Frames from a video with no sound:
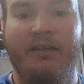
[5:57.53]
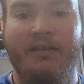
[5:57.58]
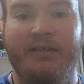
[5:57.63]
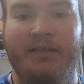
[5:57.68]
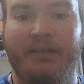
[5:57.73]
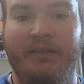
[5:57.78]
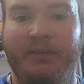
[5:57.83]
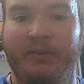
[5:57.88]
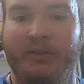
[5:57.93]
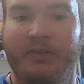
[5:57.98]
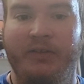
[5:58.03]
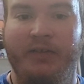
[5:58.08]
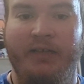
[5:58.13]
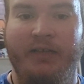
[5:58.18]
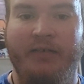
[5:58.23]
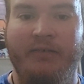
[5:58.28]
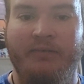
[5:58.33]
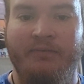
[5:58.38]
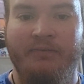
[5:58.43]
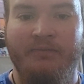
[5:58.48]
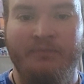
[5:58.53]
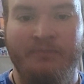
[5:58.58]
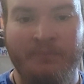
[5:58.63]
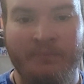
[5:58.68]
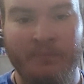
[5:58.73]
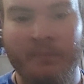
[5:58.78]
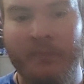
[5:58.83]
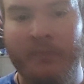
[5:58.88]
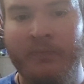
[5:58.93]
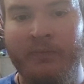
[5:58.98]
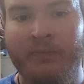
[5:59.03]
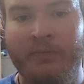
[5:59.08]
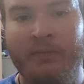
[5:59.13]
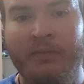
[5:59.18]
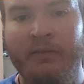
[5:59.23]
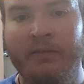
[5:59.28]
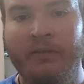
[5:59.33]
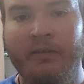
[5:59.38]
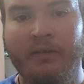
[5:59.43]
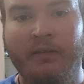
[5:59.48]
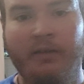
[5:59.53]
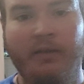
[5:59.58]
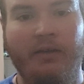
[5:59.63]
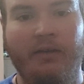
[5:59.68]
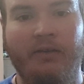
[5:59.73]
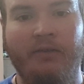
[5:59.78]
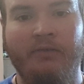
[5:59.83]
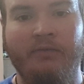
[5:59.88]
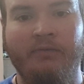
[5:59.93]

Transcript: instead of just like, you know.